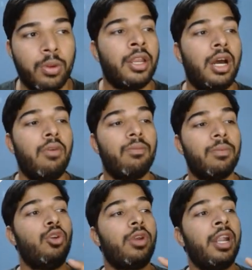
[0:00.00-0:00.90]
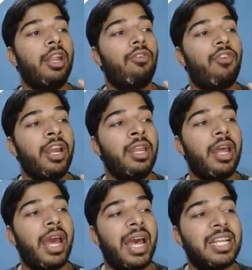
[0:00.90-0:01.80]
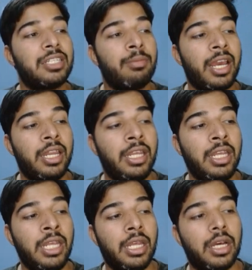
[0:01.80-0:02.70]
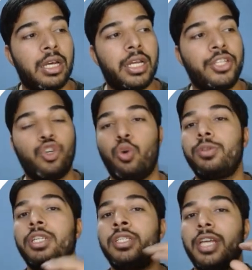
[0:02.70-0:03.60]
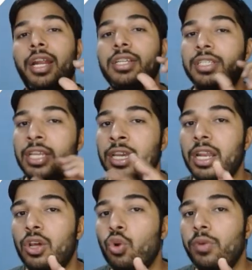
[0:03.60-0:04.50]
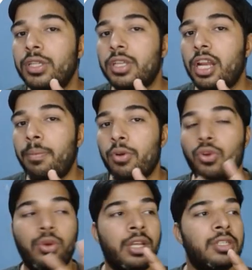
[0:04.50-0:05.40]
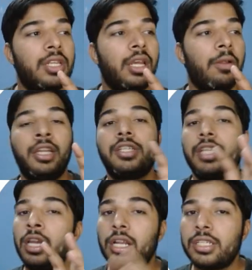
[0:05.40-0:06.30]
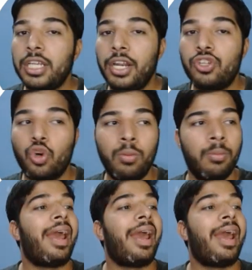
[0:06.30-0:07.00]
Now you can define as many jobs inside a single Groovy script, or you can say in a single seed job.